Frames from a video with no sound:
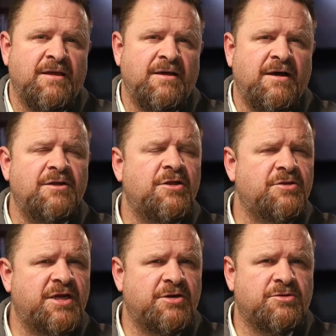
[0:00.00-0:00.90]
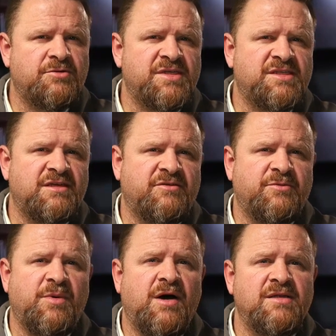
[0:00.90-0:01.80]
Another characteristic of a
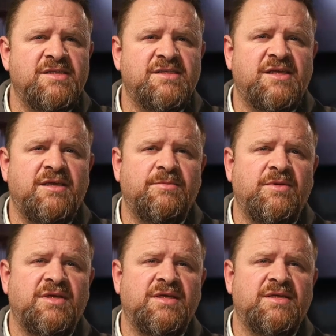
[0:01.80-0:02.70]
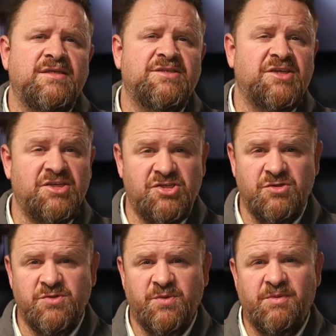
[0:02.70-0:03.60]
Ponzi scheme is
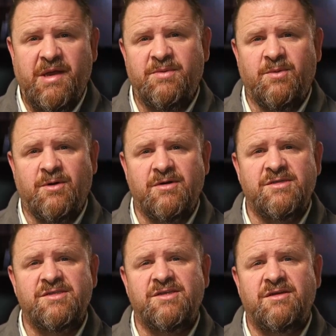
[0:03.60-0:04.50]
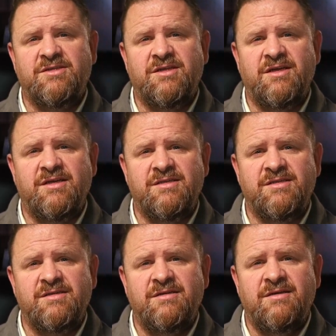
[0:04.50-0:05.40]
issues with paperwork, such
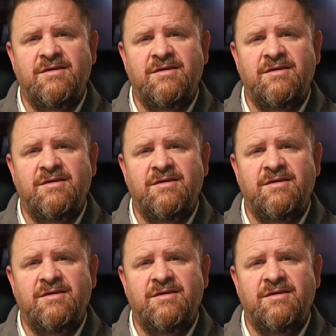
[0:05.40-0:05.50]
as